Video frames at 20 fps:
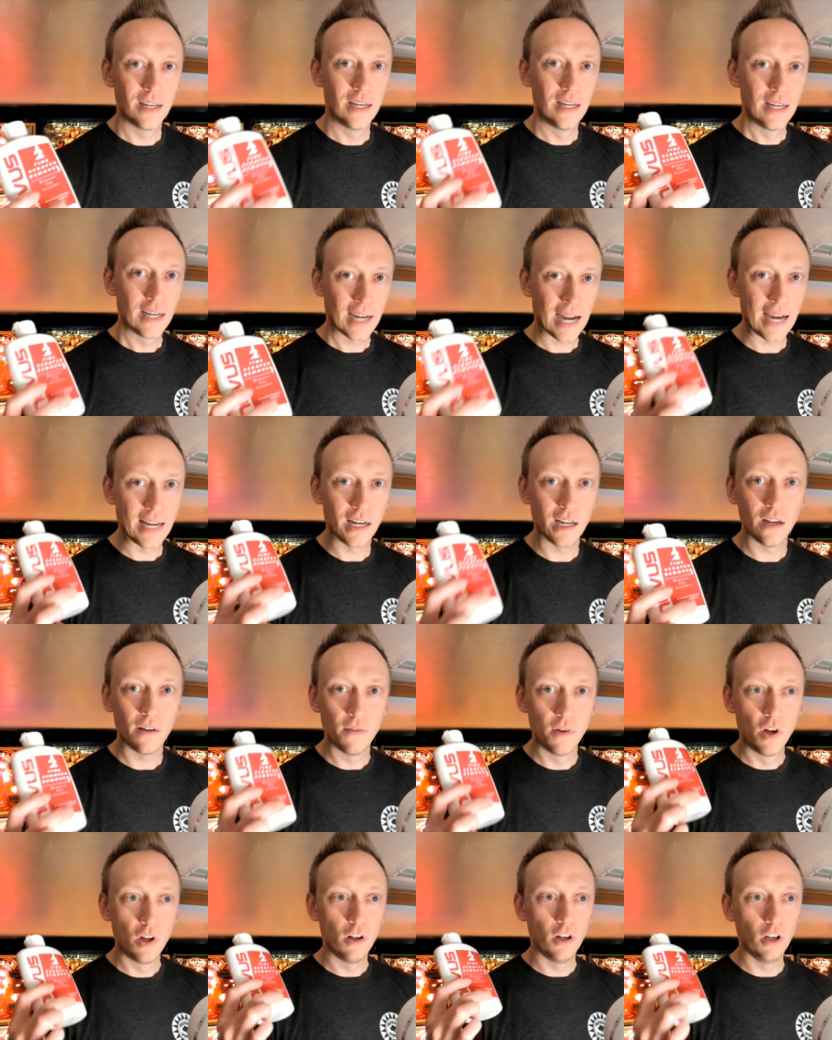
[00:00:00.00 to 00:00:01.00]
kind of
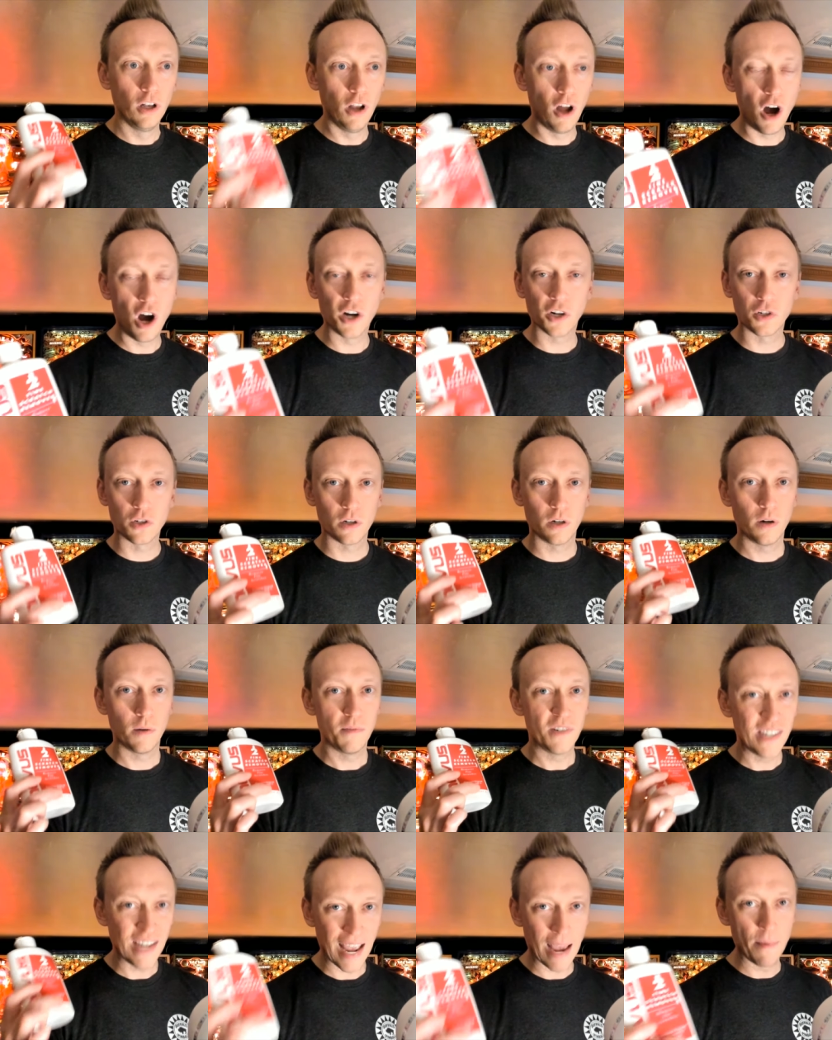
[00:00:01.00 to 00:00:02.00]

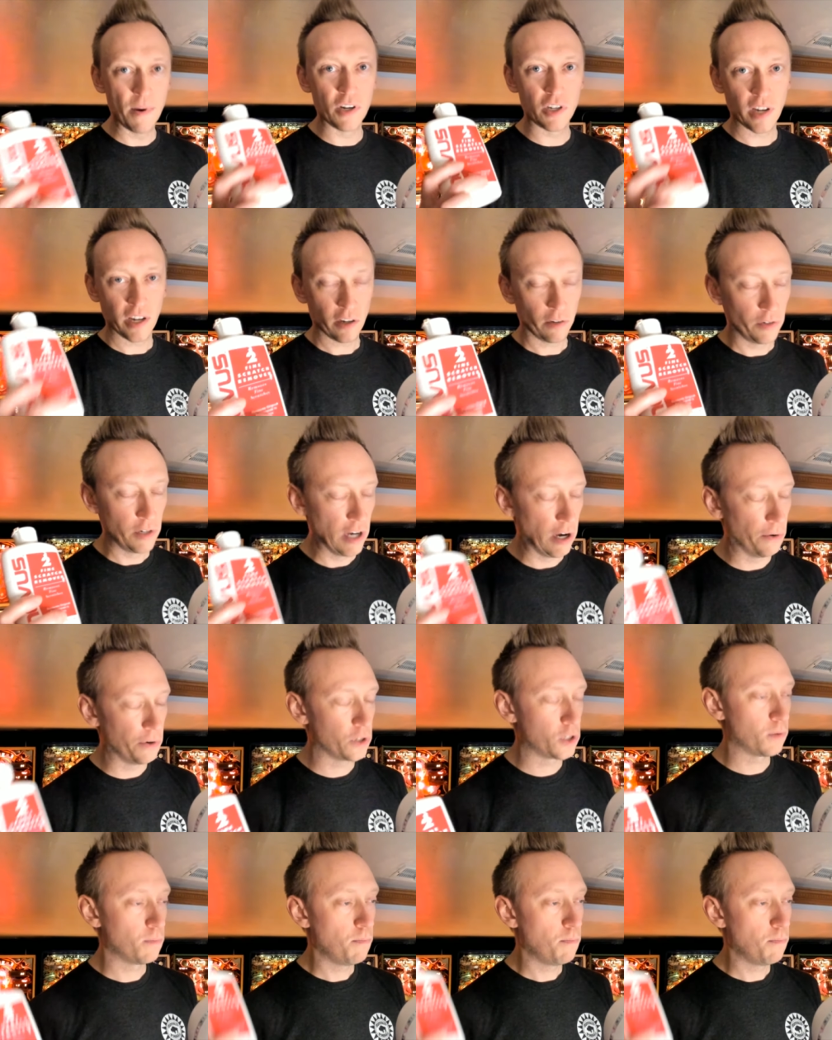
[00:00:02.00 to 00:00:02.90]
long-term damage that you'll notice.